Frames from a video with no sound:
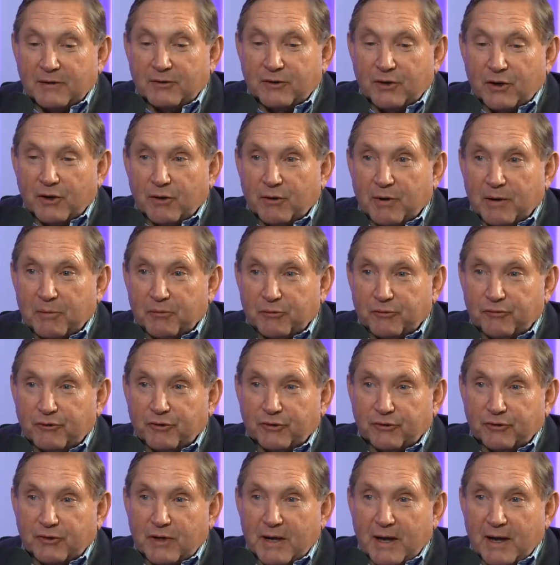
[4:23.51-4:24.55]
it was
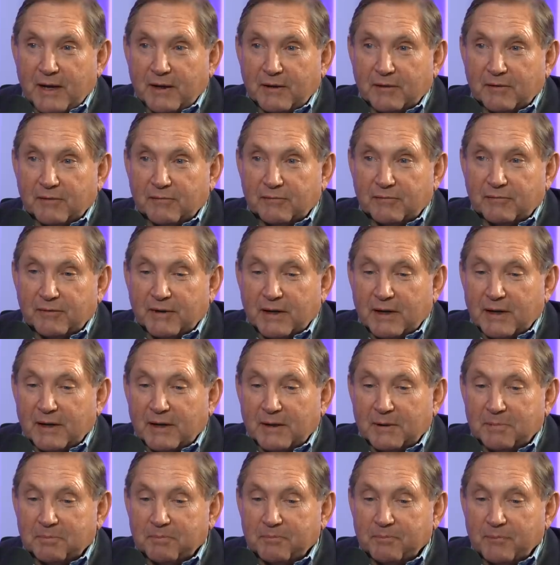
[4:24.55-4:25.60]
just kind
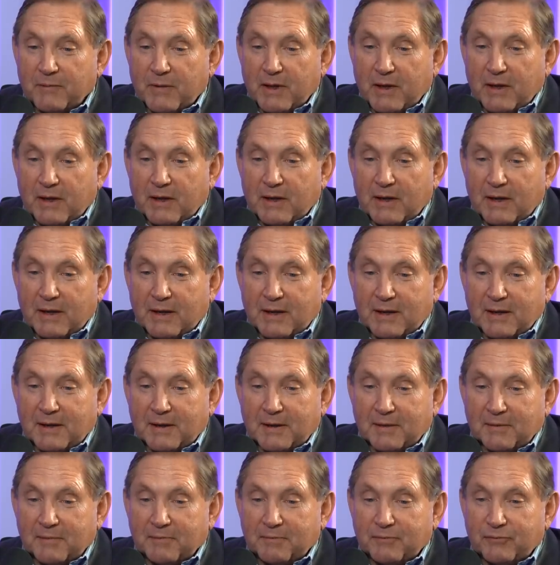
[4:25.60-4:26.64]
of
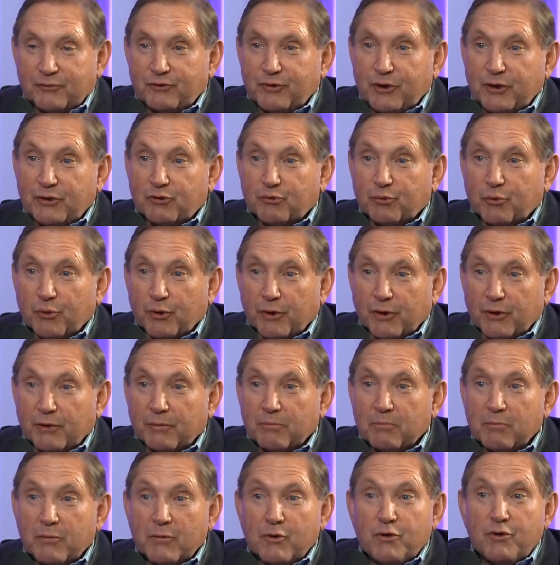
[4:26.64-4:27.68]
seats were
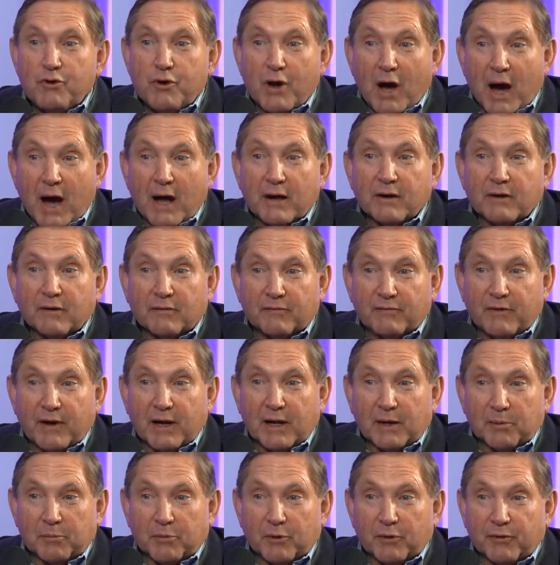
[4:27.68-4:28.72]
not
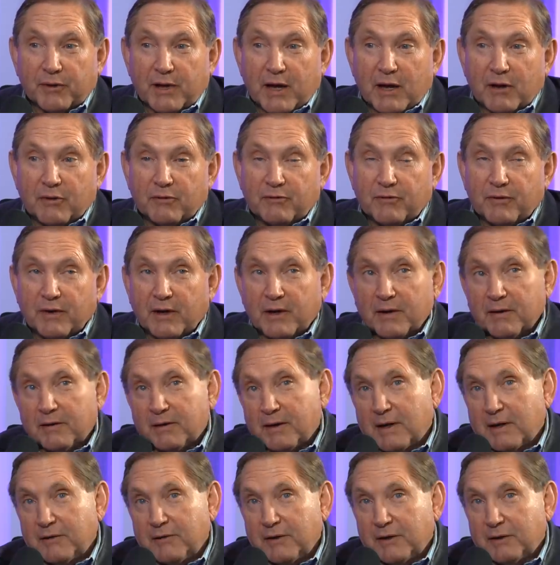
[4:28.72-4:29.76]
available. They had,
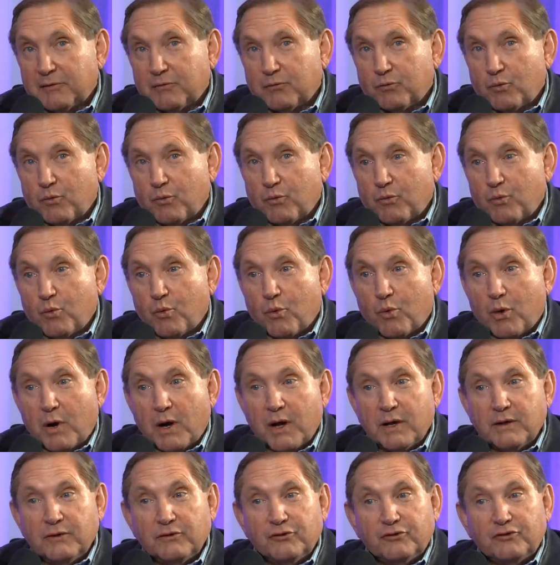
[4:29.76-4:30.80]
I think,
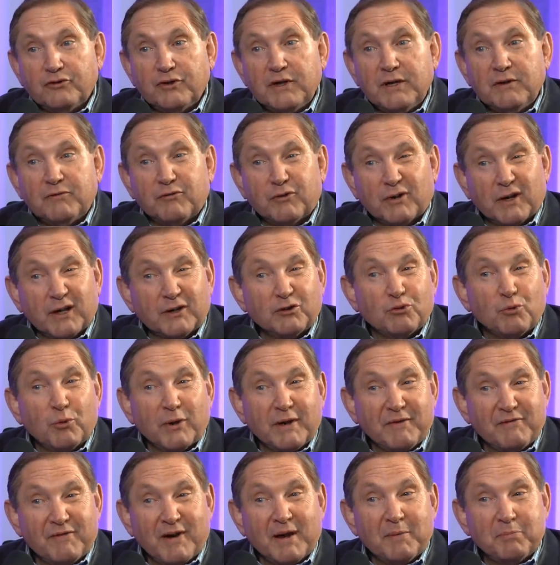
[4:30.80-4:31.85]
one seat for like
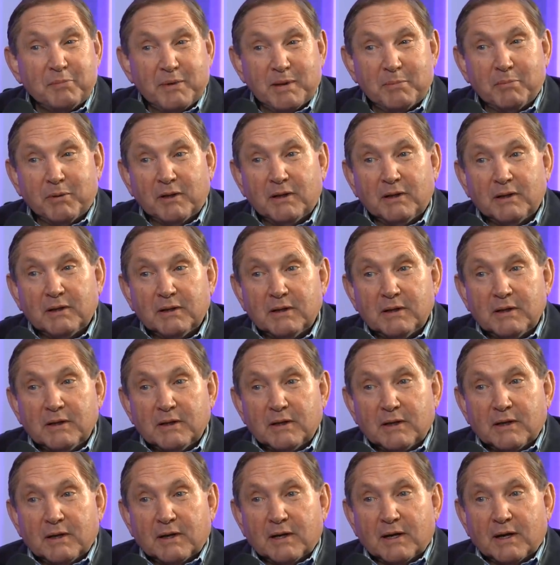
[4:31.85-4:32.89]
25 people. Oh,
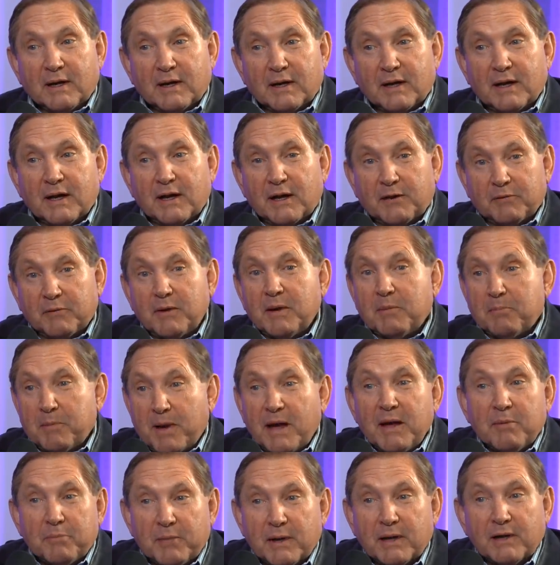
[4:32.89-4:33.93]
gosh. And it
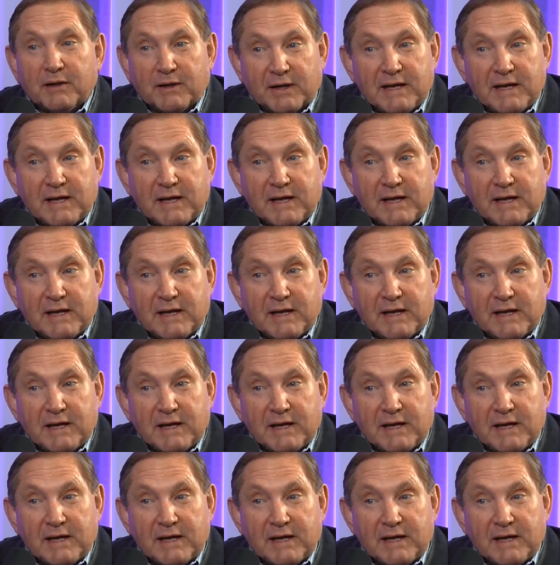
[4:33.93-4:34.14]
may have been an